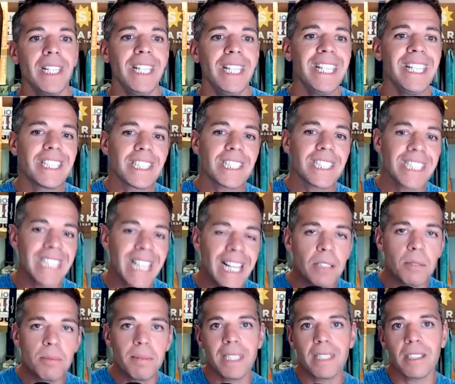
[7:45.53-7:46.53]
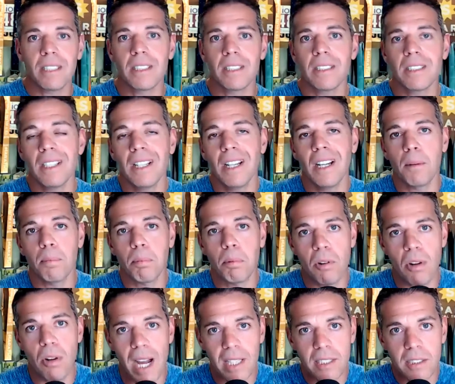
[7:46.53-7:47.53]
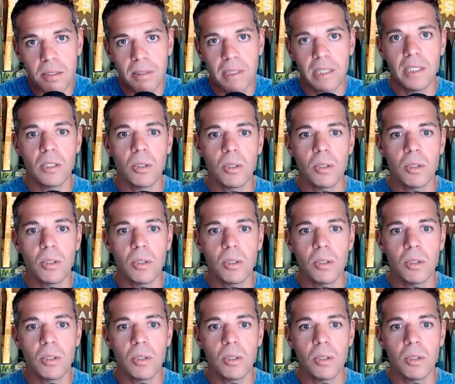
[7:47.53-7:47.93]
each centimeter approximately